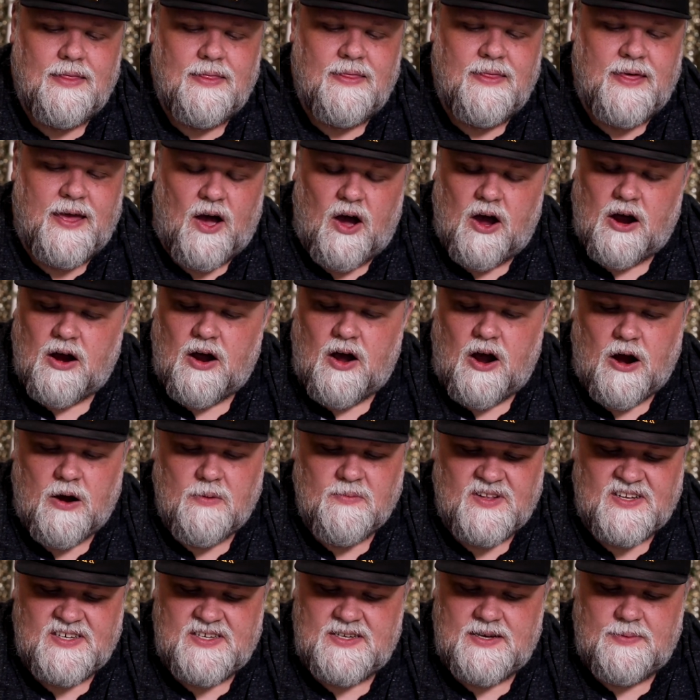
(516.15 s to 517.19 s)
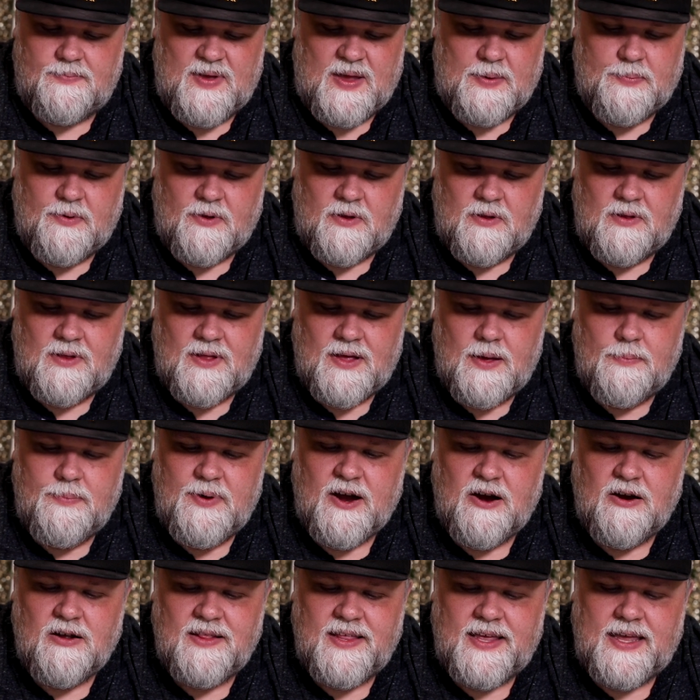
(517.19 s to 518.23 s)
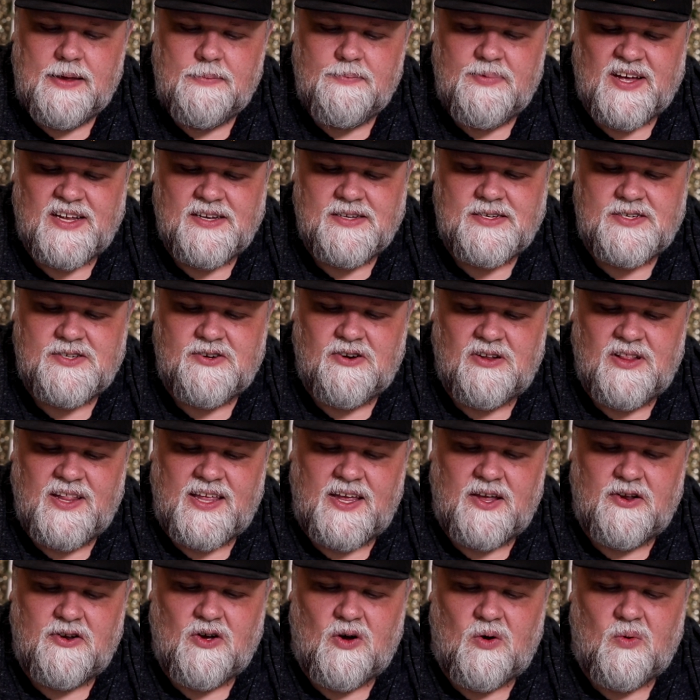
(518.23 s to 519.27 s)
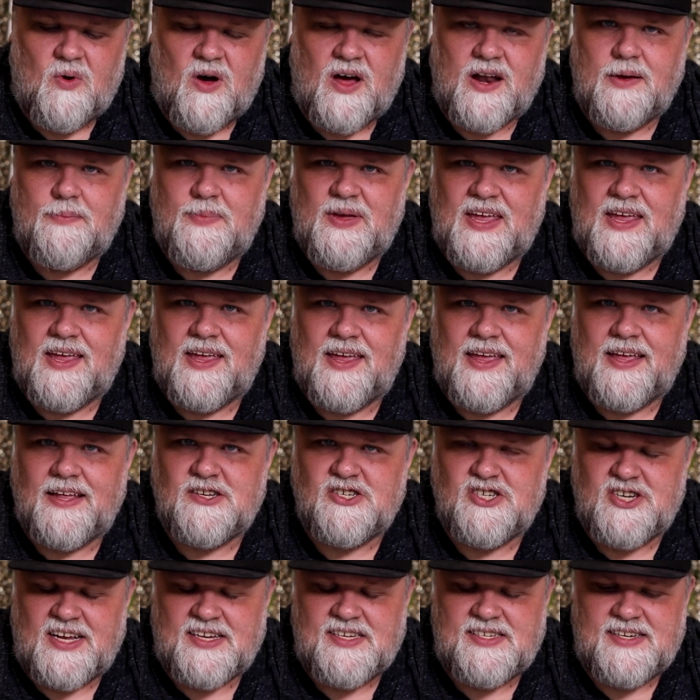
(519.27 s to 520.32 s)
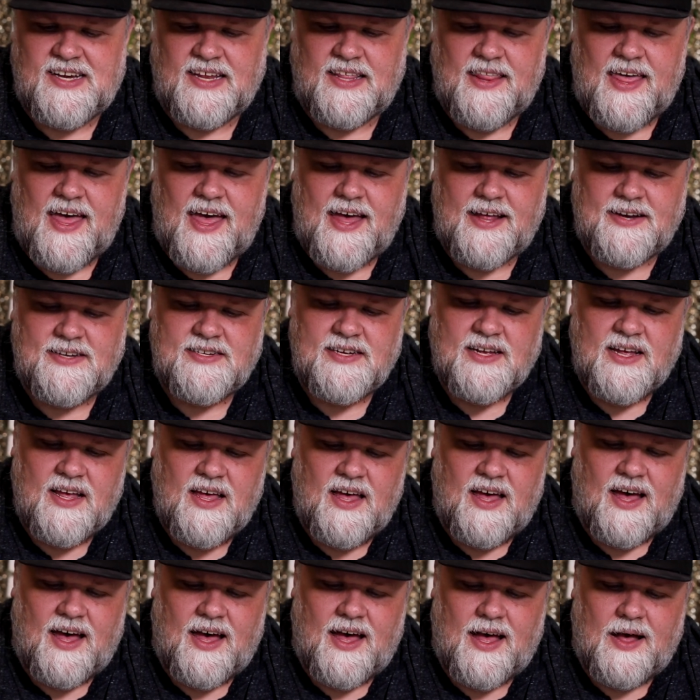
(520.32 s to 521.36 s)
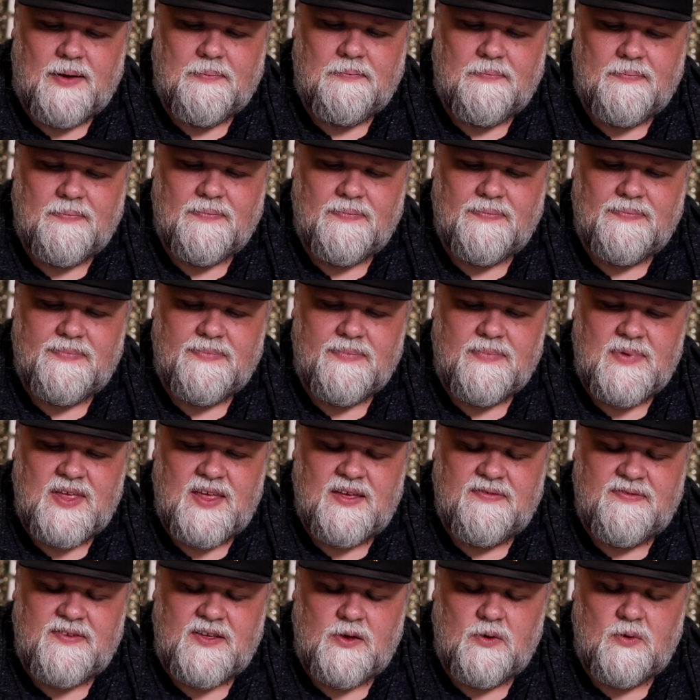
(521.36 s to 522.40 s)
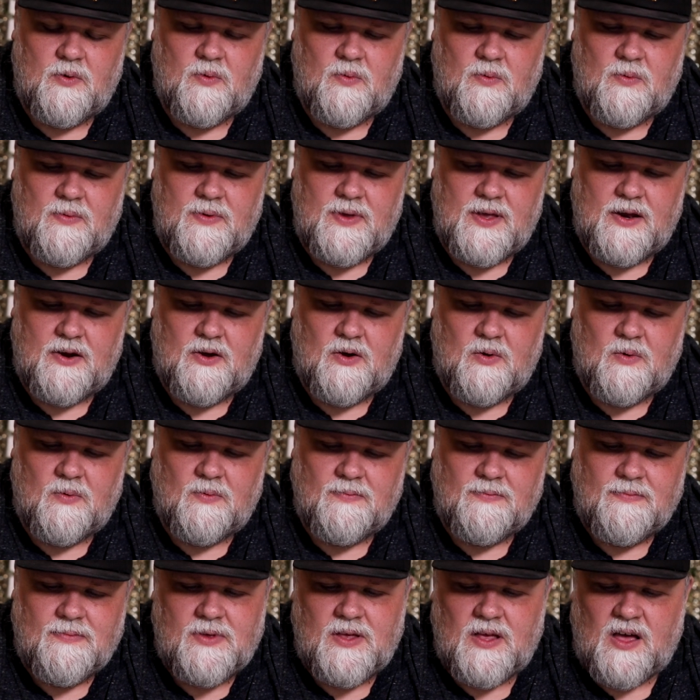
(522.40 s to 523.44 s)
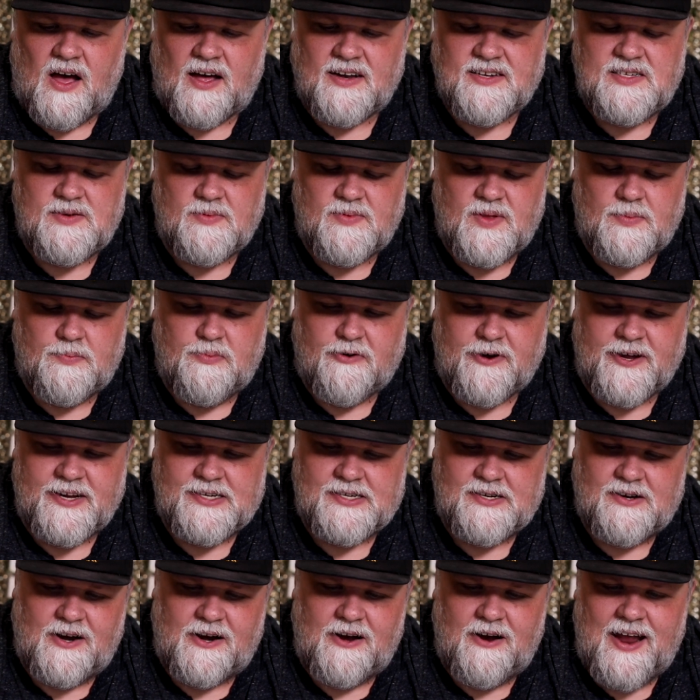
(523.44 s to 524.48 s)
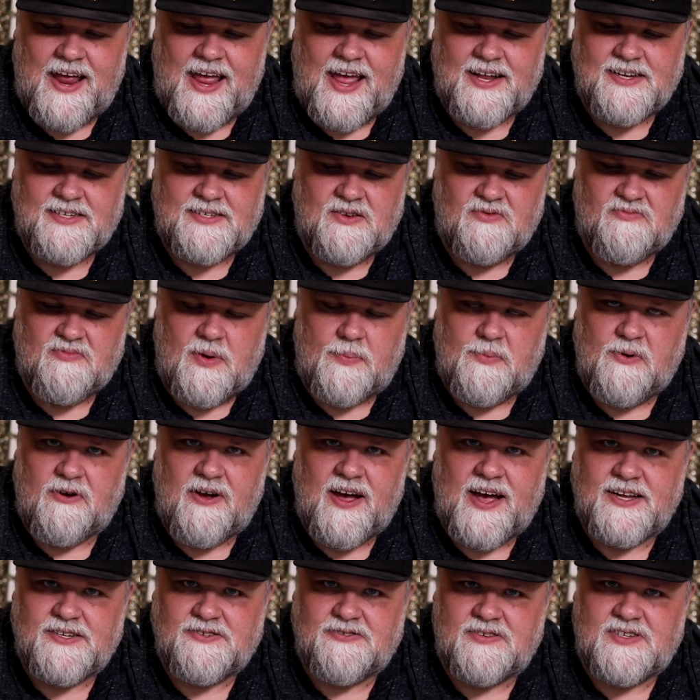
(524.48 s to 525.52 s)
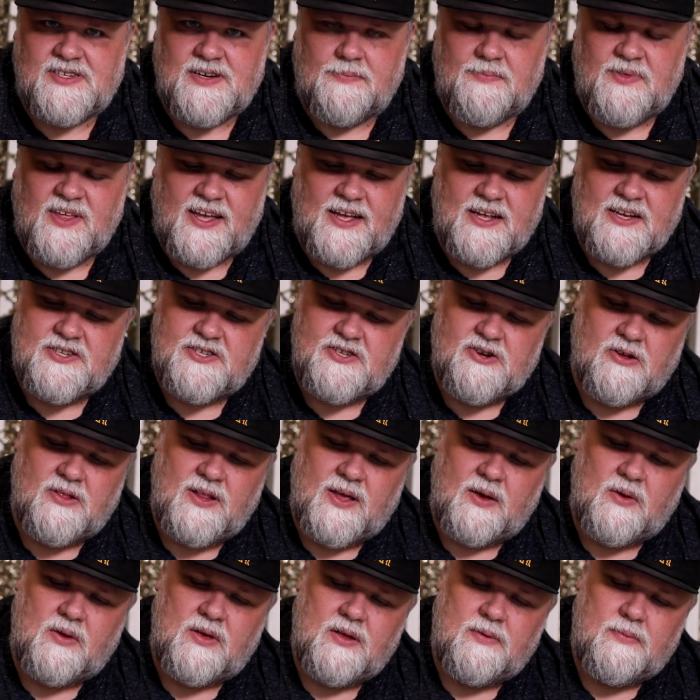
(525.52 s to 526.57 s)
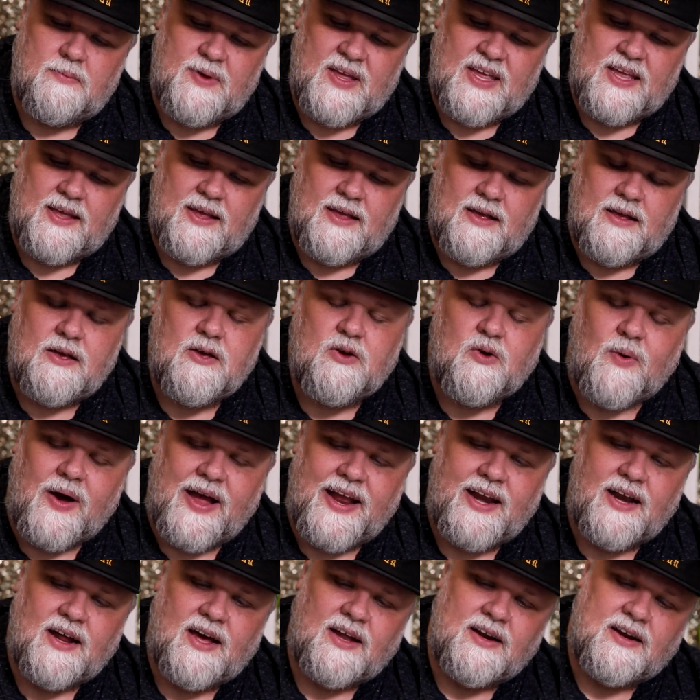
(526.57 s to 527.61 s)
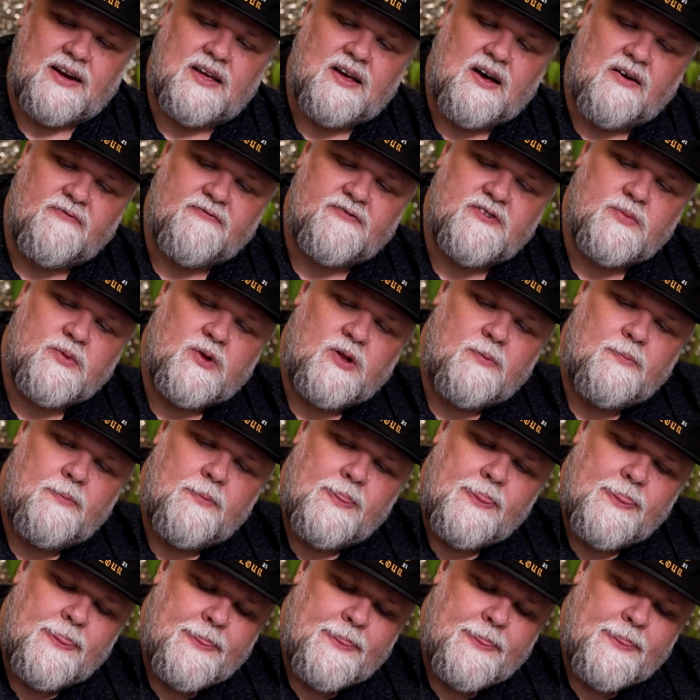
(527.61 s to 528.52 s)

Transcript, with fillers: They are harmless to people, apparently, but certainly you don't want to be ingesting that. If you know, got some of the poison on your hands and rub your eyes or something, it certainly could be quite uncomfortable.